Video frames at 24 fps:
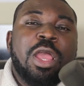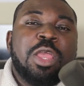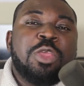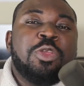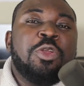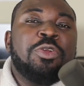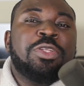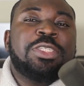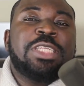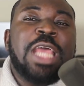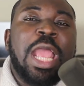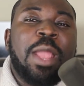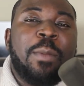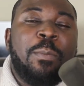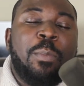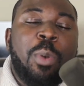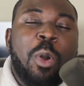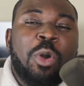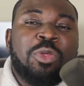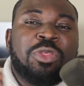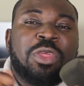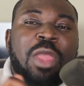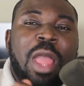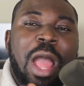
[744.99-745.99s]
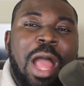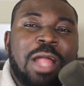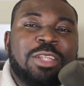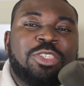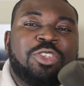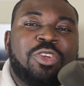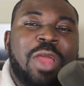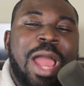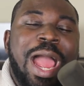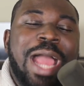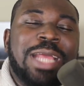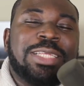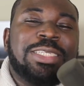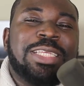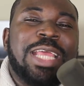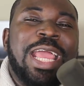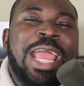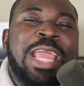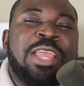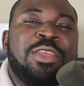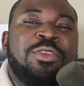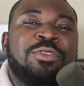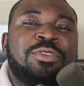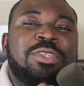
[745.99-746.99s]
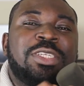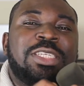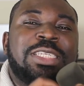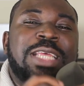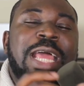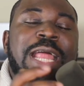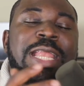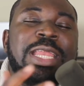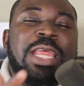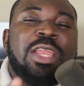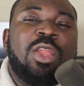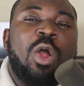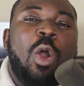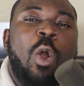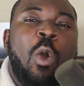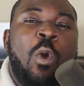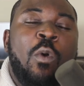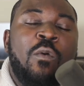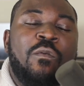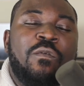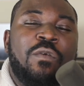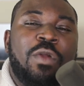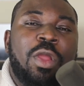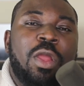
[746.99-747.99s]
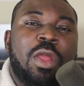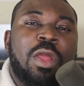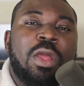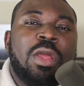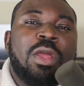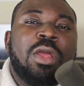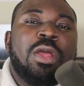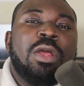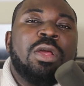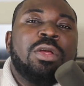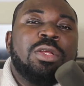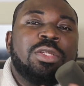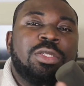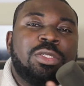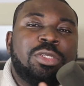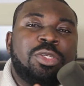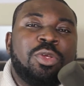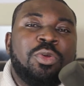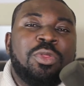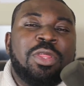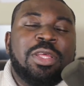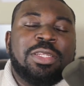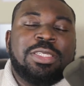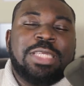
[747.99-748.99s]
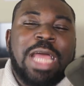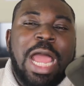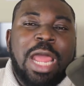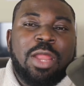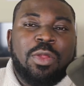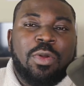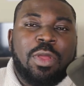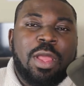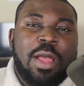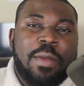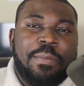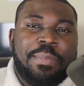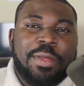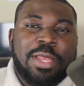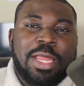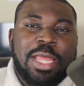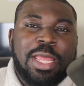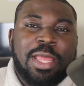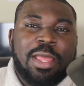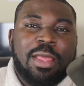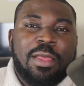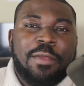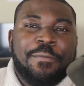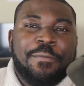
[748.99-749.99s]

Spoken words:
you take both contracts and you send it over to the title company.